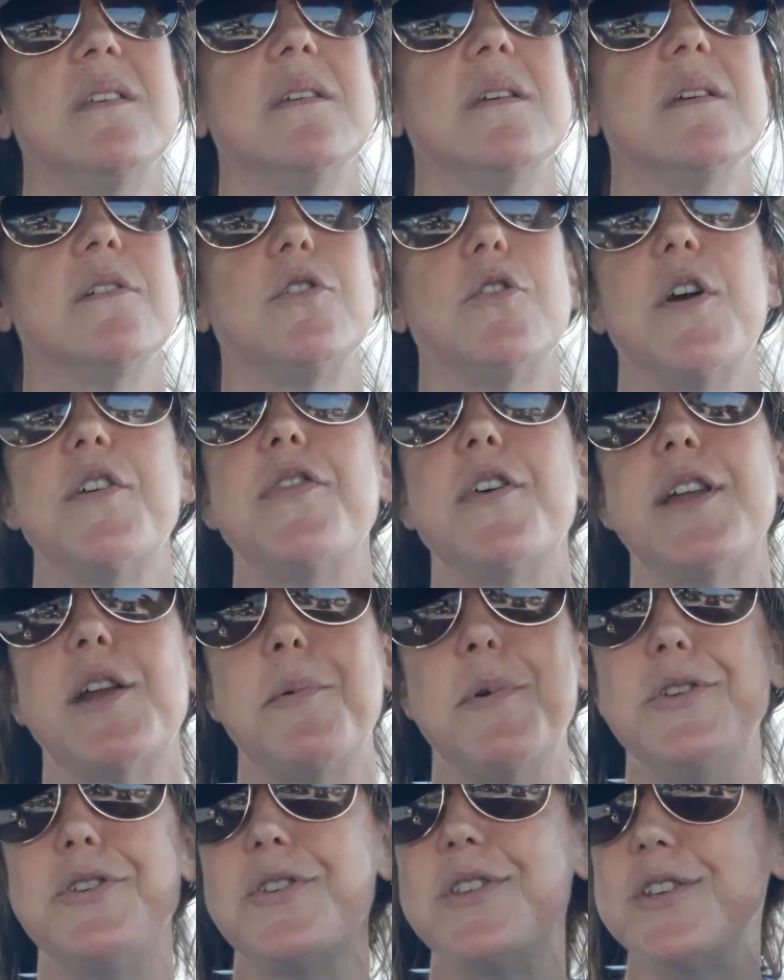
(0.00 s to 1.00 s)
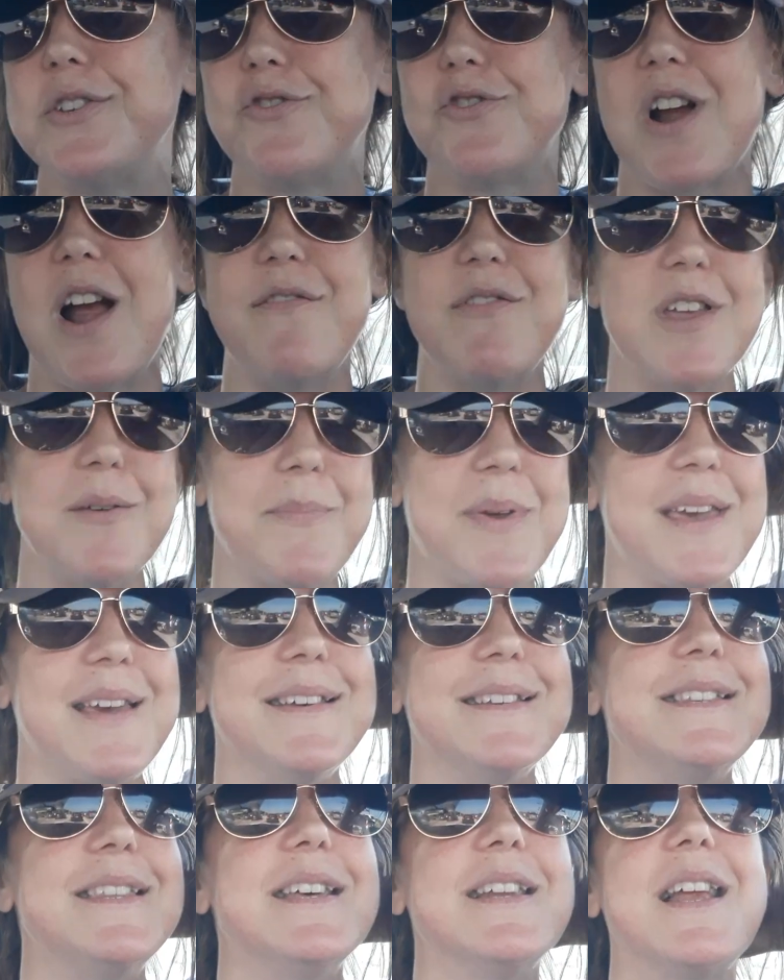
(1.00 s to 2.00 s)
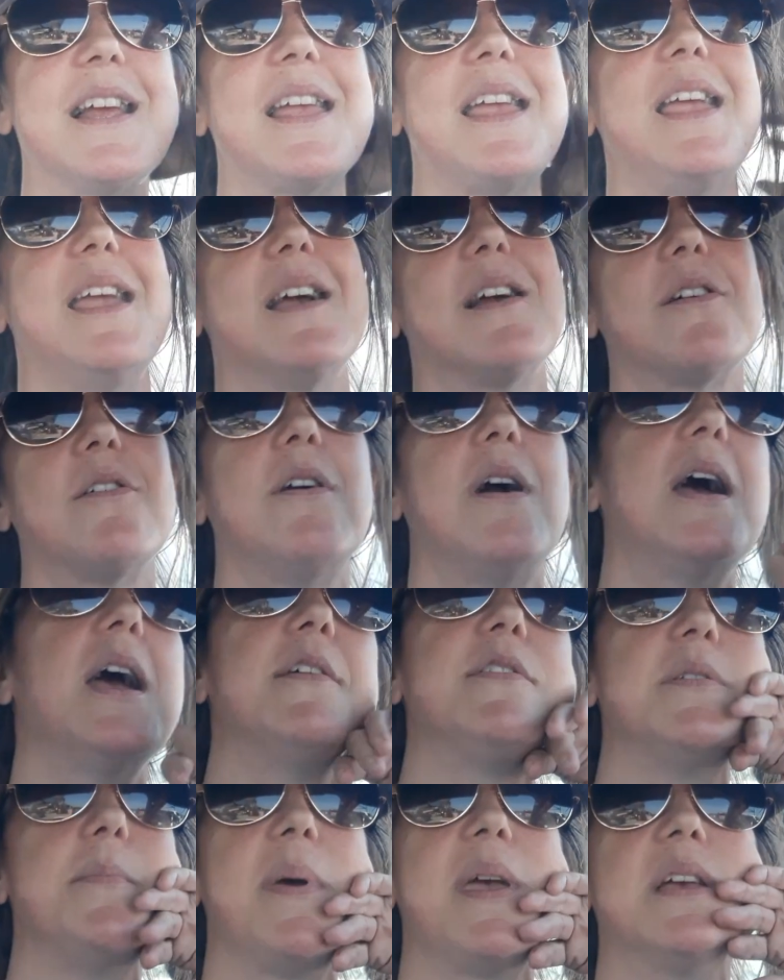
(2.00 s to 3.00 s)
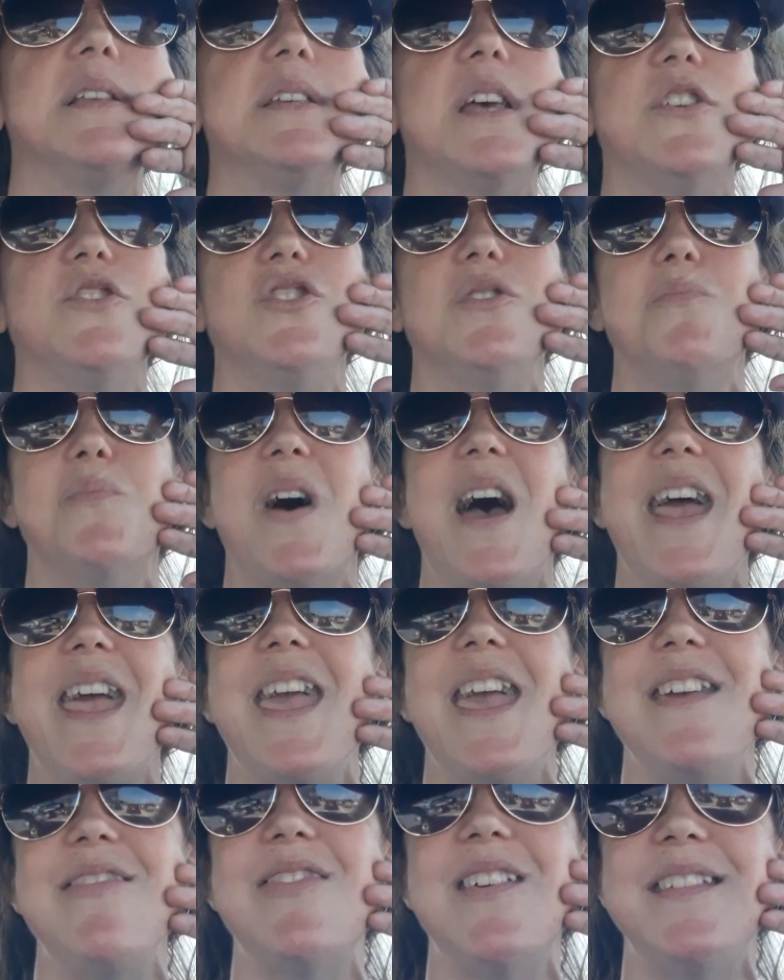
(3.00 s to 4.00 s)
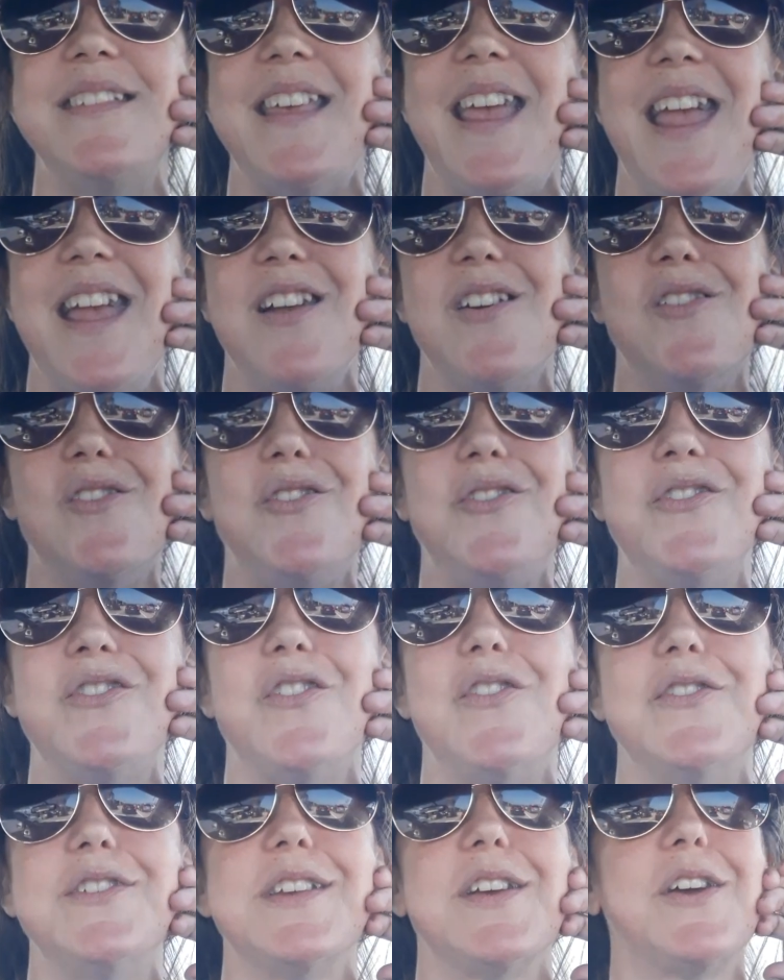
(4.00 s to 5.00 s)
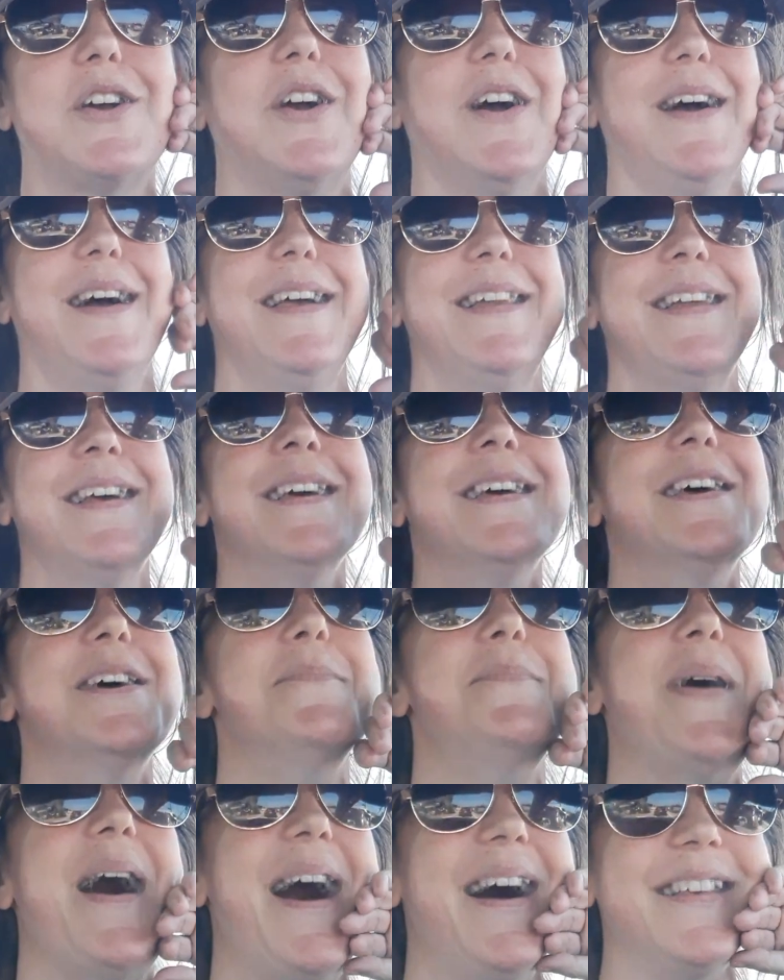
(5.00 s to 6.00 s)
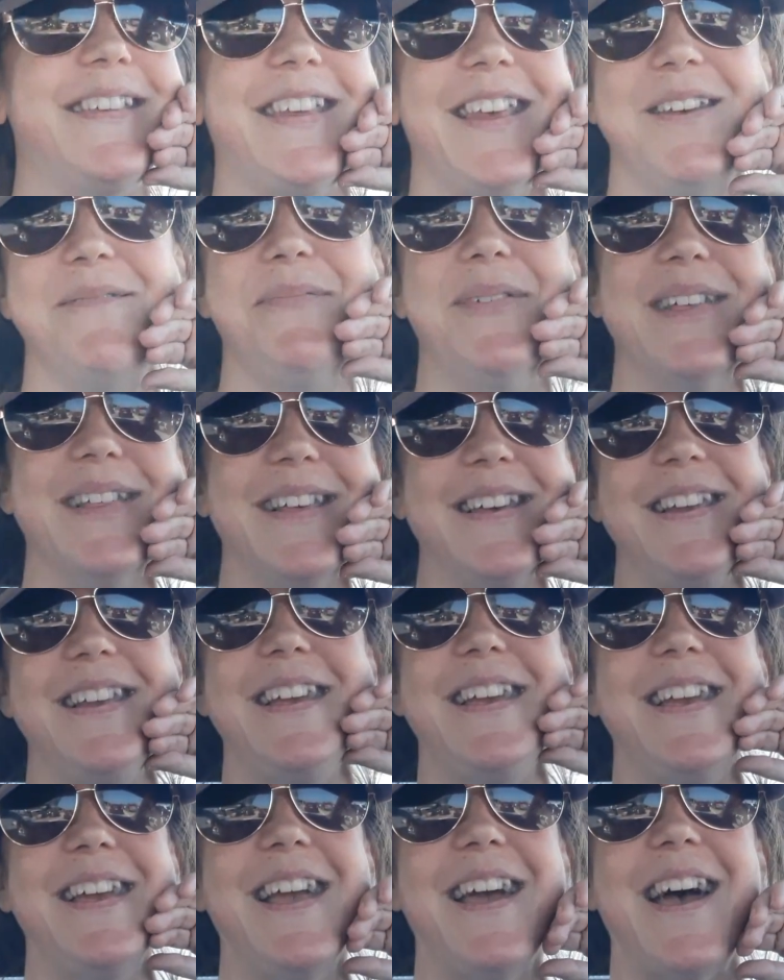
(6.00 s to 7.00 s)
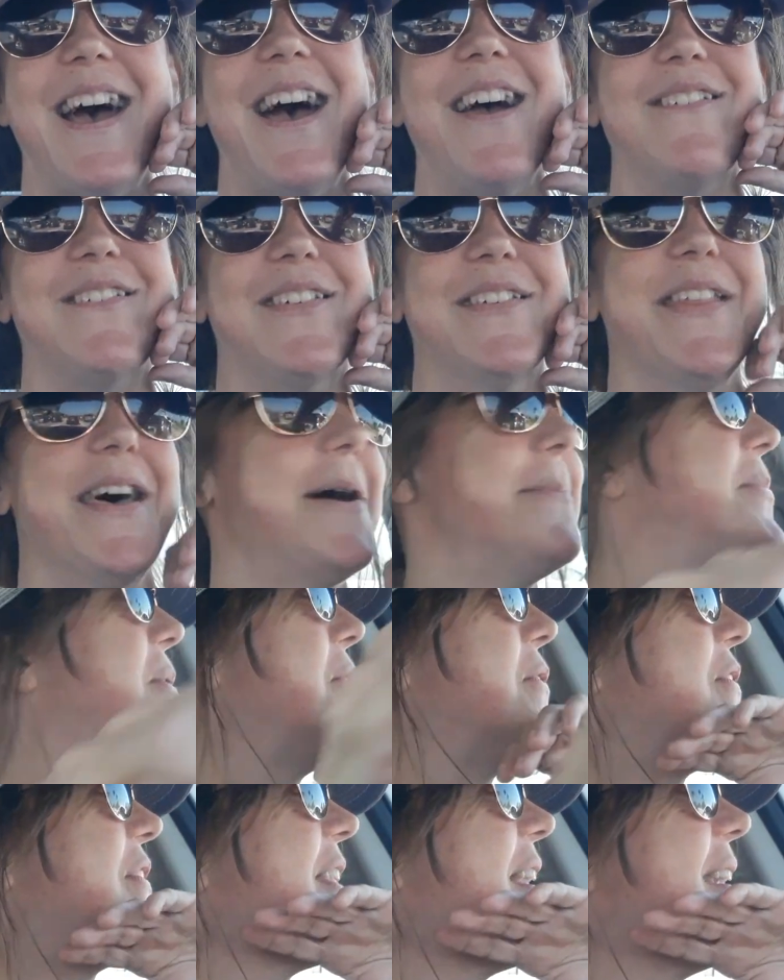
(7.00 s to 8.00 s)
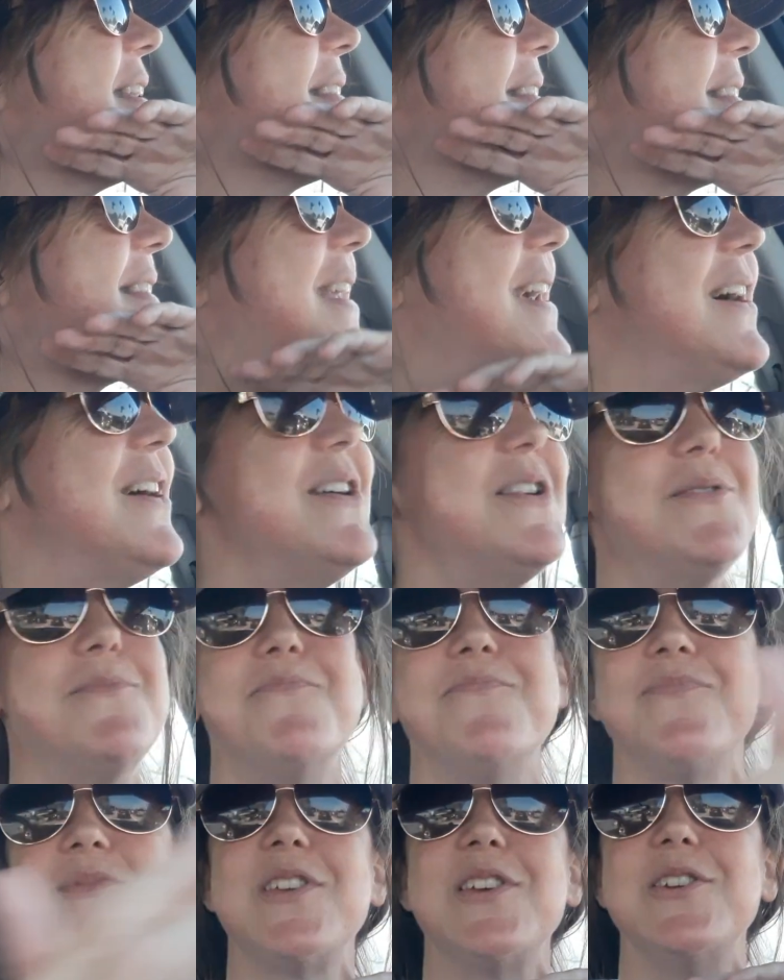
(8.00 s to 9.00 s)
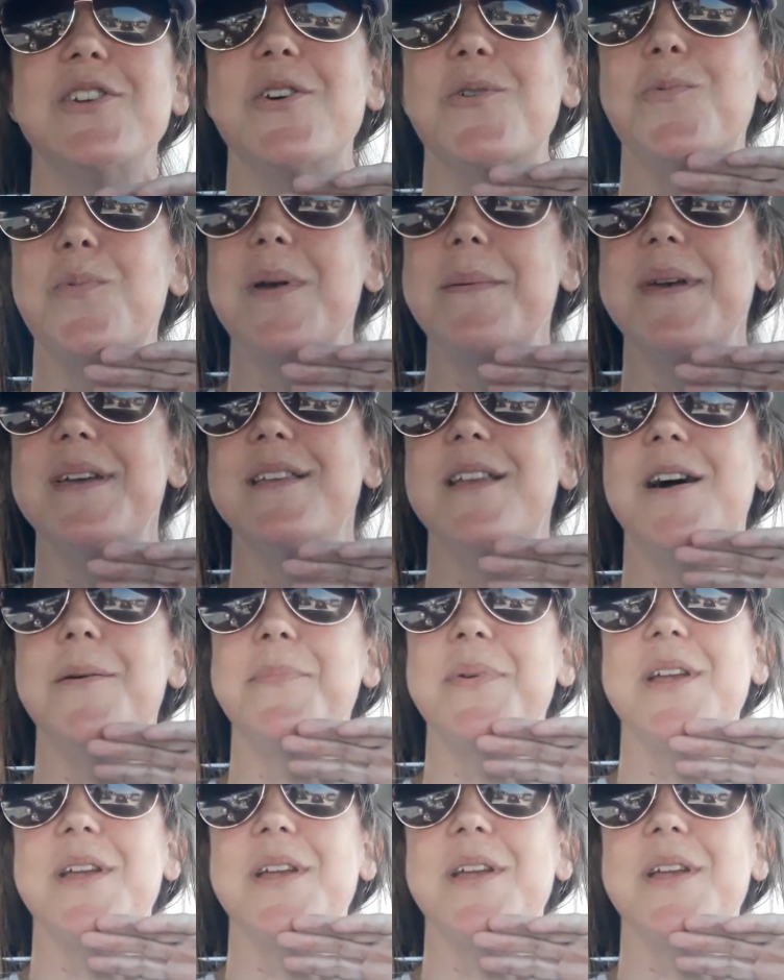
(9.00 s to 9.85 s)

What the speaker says: I don't know, I thought I would do this driving because then I can't cry, I have to pay attention, but I hate this angle, so there's a good possibility I will not post this, you know, within up